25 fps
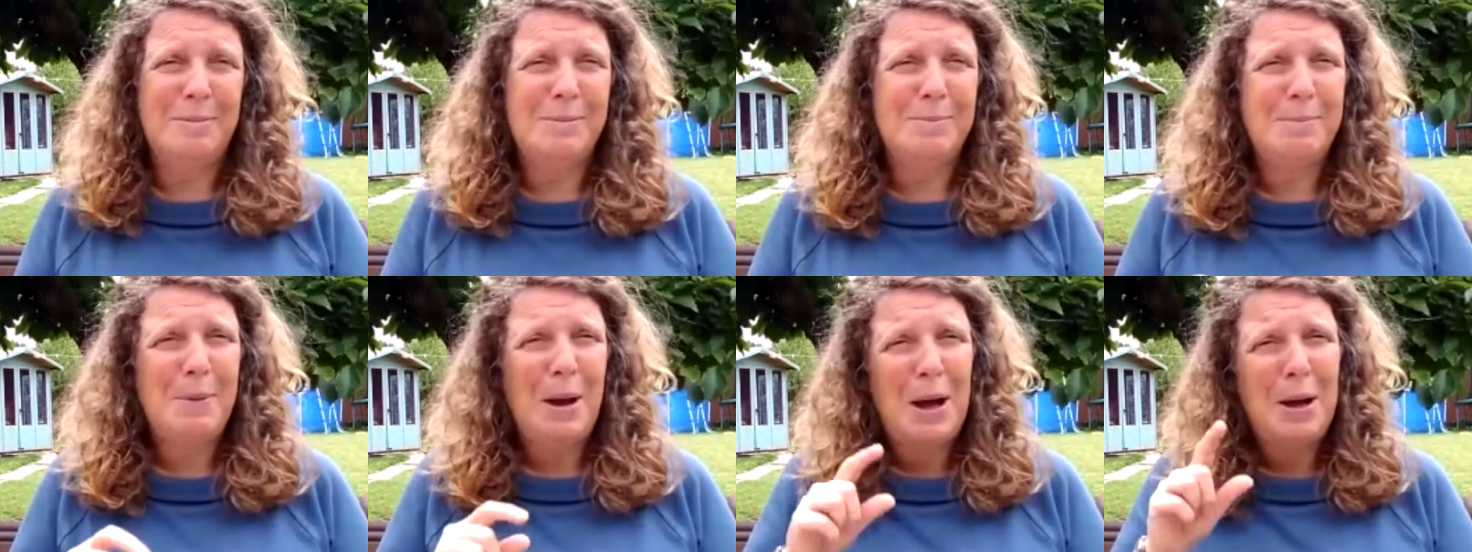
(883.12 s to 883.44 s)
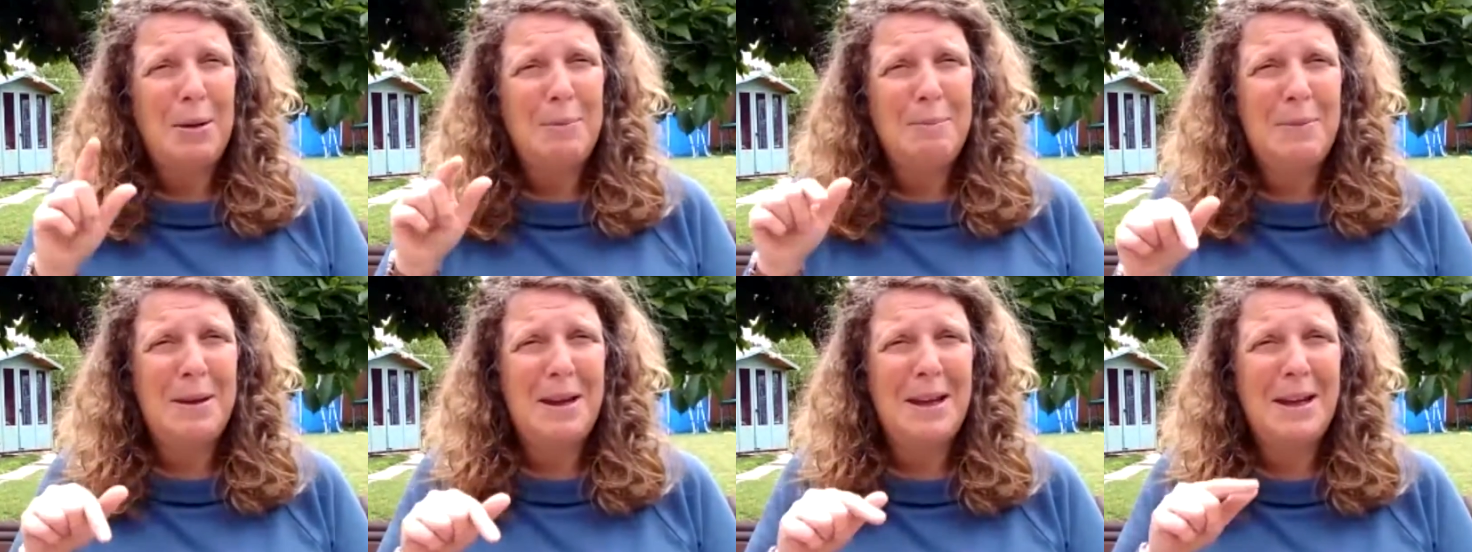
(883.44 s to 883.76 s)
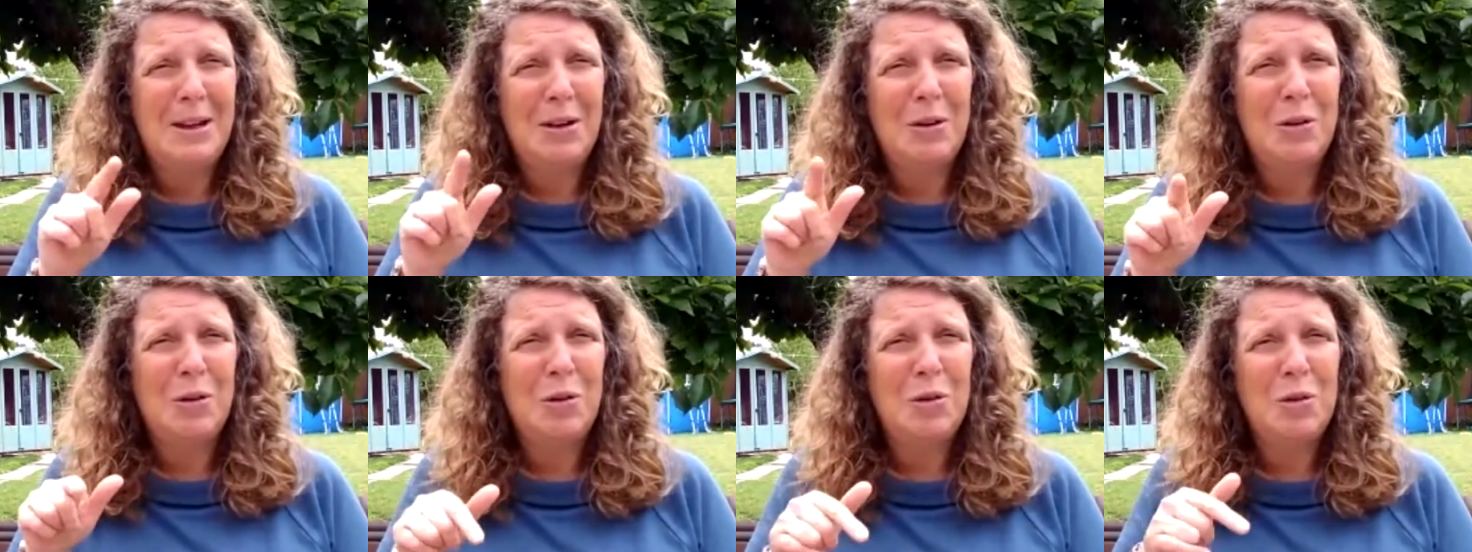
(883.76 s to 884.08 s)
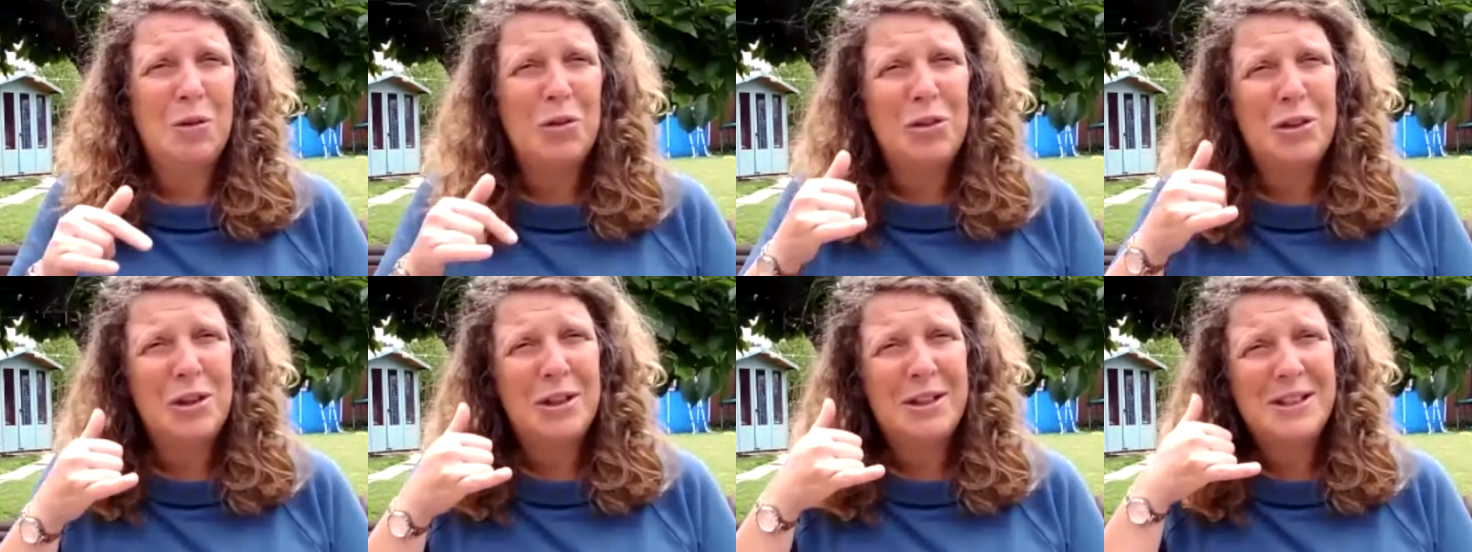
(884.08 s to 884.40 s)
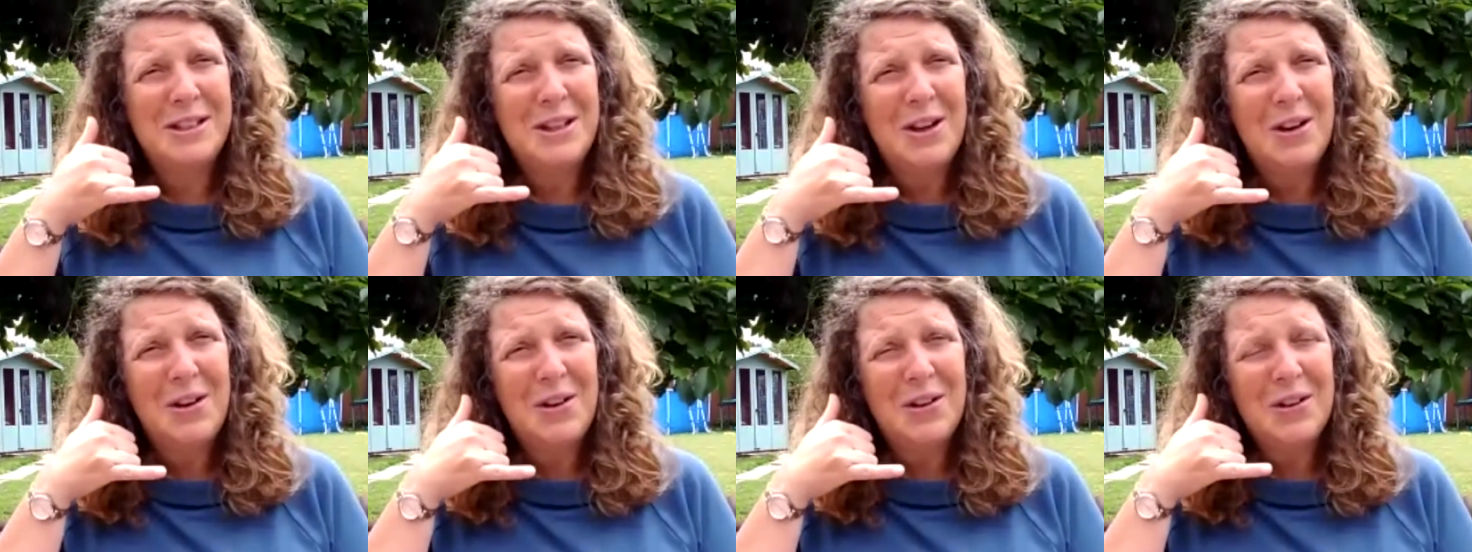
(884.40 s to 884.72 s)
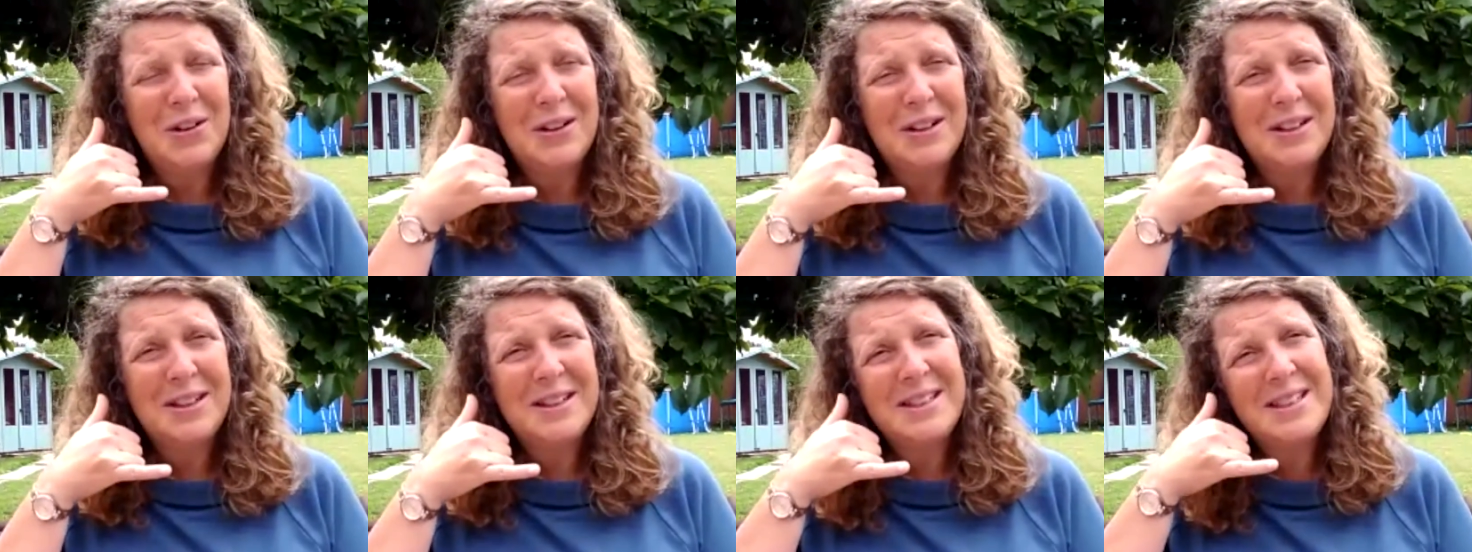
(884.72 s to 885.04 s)
Mummy called the
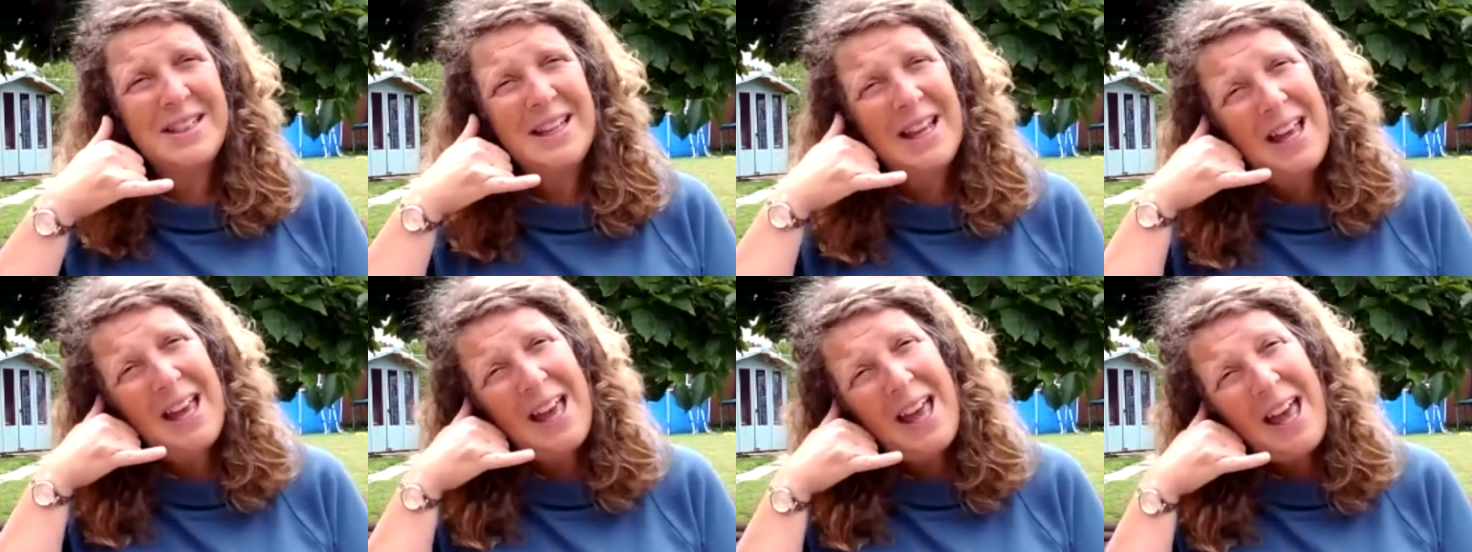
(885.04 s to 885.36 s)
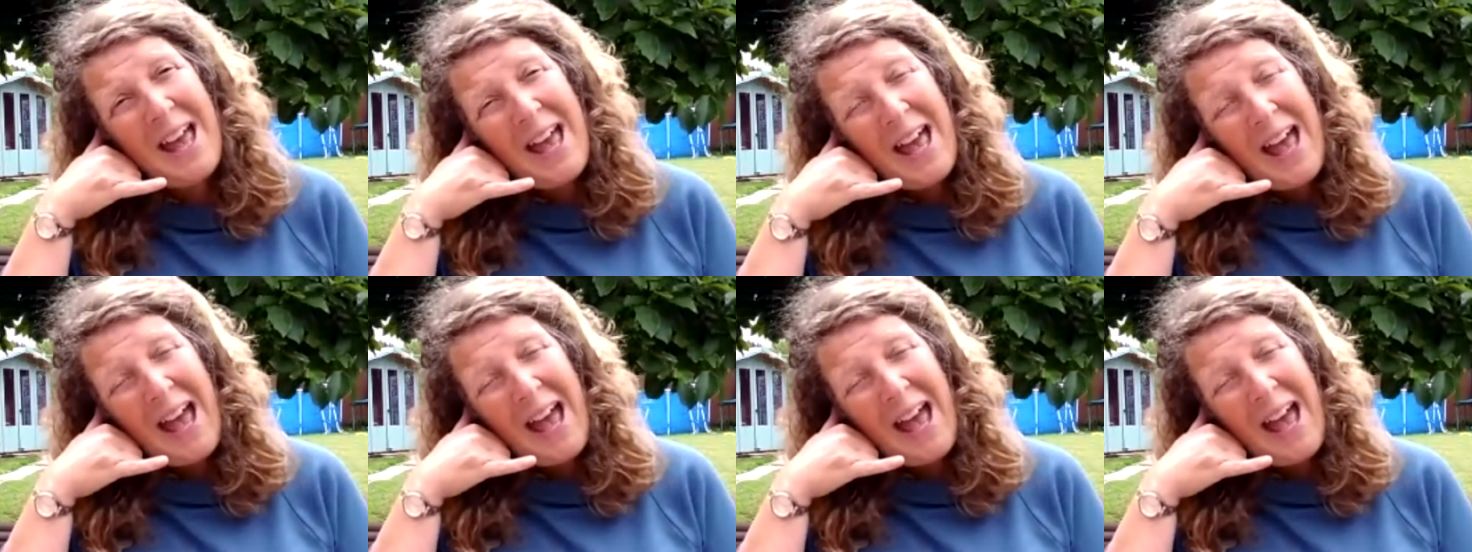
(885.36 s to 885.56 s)
doctor